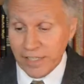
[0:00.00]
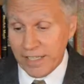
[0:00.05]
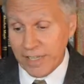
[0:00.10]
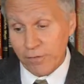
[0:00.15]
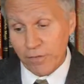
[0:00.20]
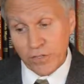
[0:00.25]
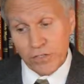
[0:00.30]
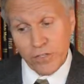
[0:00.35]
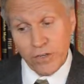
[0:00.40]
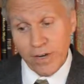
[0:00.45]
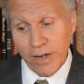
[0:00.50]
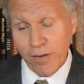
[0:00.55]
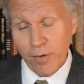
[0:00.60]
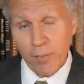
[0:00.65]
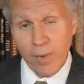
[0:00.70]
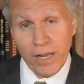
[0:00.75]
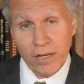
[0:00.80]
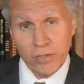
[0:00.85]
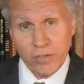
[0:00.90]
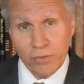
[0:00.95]
I never saw Harry
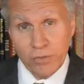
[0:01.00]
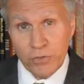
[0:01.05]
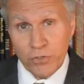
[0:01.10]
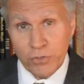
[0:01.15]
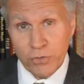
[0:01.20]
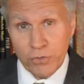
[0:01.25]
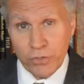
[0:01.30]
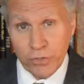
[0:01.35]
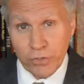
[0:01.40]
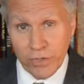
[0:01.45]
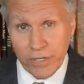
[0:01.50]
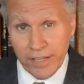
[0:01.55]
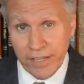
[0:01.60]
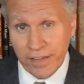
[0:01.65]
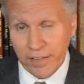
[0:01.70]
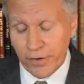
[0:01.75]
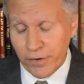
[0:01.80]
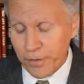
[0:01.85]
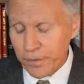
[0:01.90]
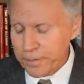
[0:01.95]
Blackstone Jr.
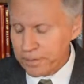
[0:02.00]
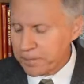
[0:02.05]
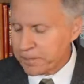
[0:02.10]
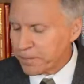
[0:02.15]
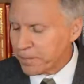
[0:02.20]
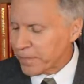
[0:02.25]
either.